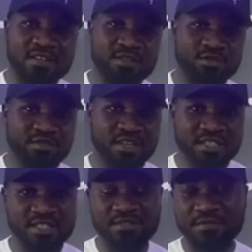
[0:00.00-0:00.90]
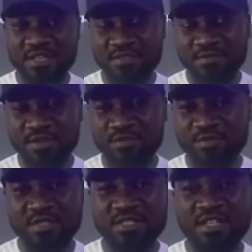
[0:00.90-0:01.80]
strengths, different
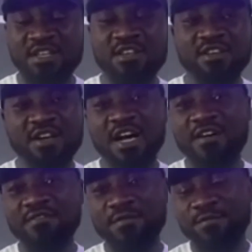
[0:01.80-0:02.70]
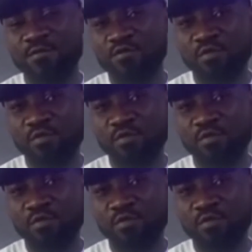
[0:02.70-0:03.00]
doses. Now I have the full